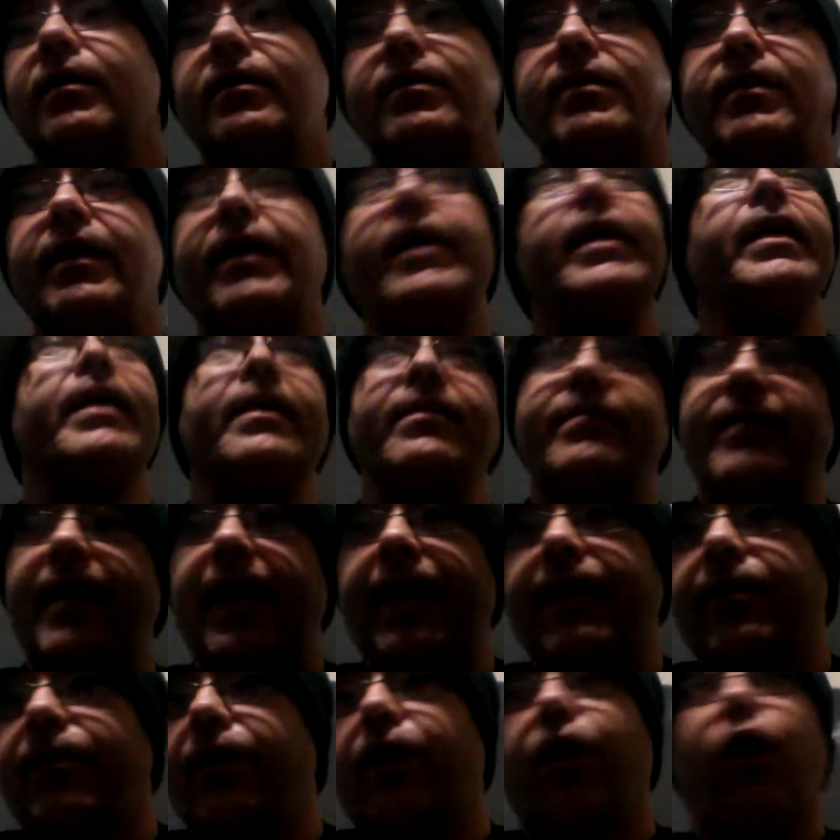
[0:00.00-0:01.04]
he's
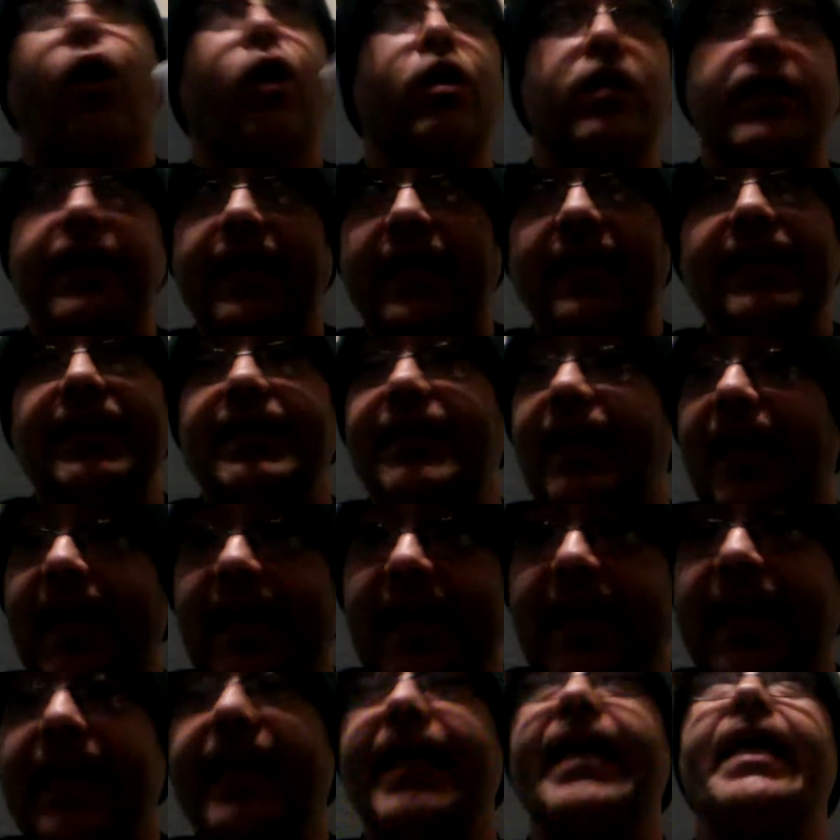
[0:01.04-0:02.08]
taking the garlic and he's
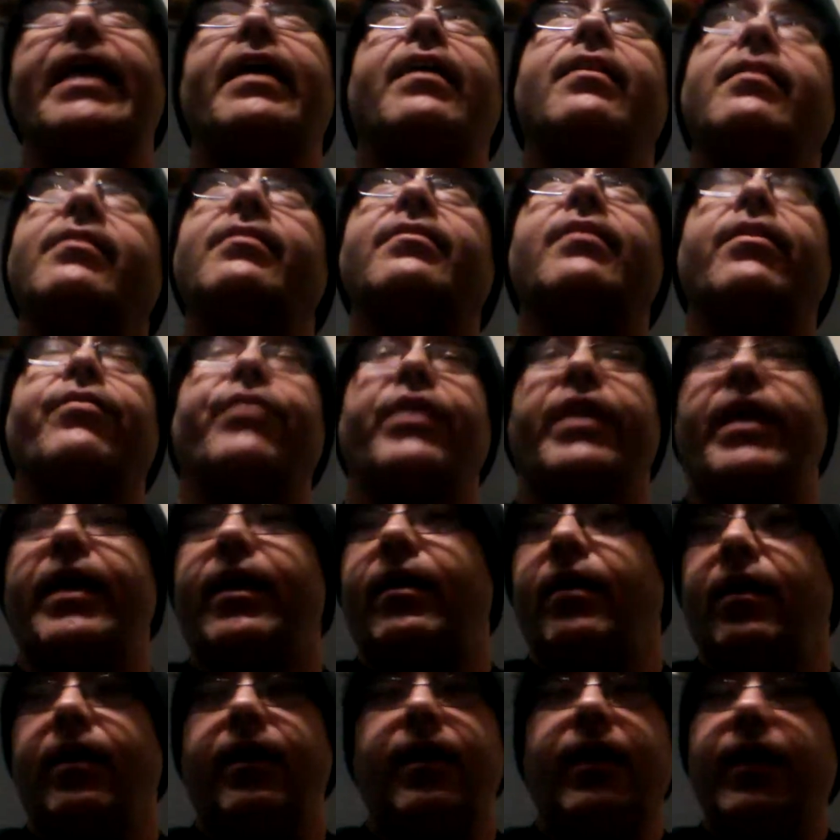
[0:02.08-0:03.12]
eating it and stuff like
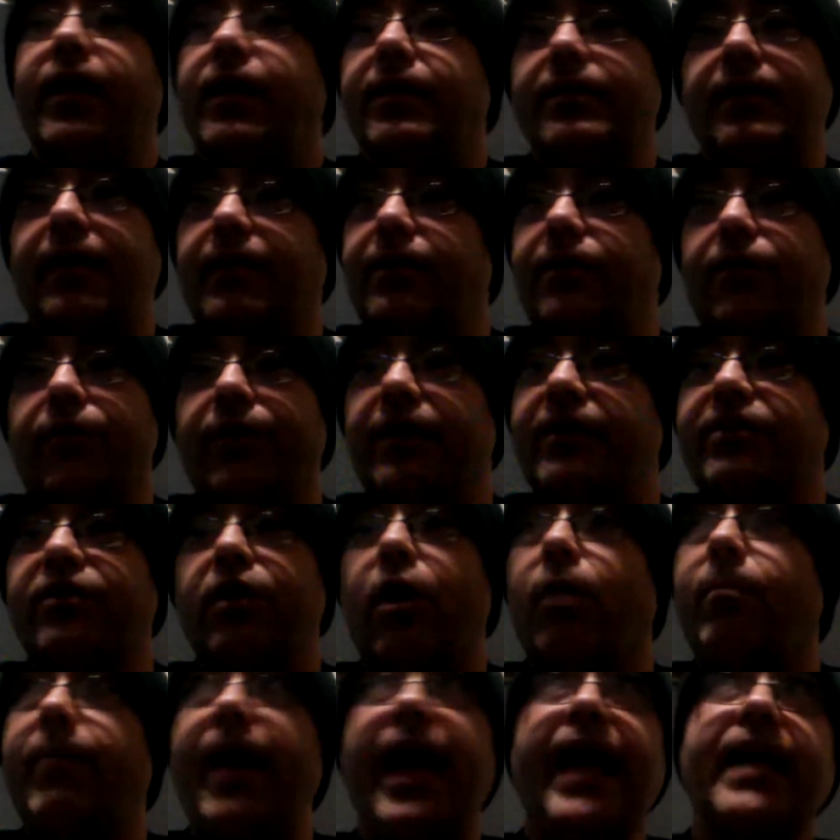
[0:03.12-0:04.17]
that. He's like, there is
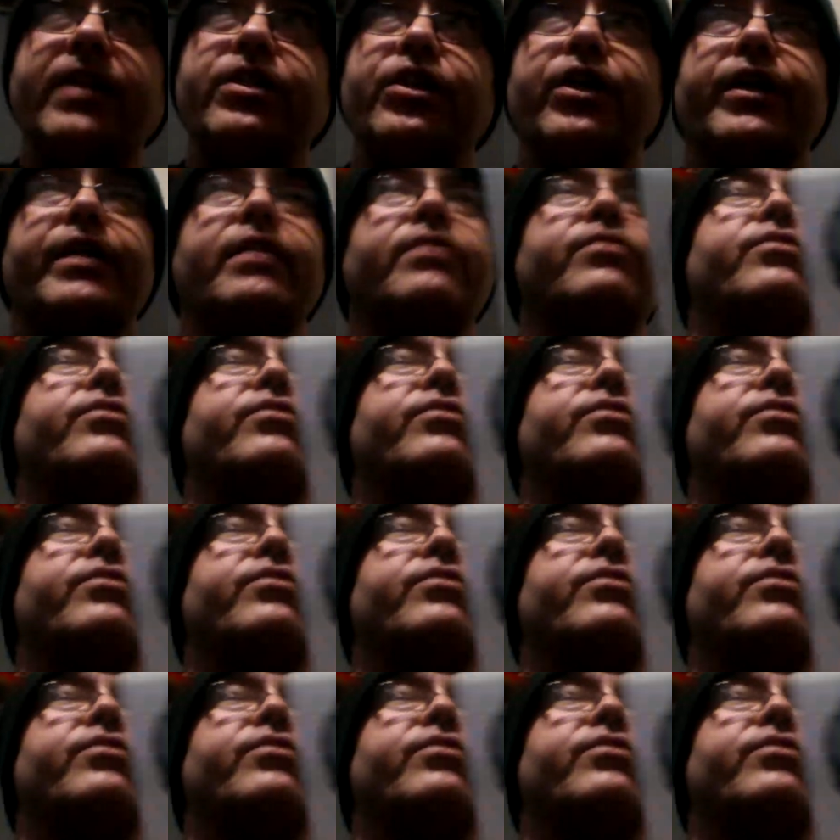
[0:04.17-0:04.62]
no magic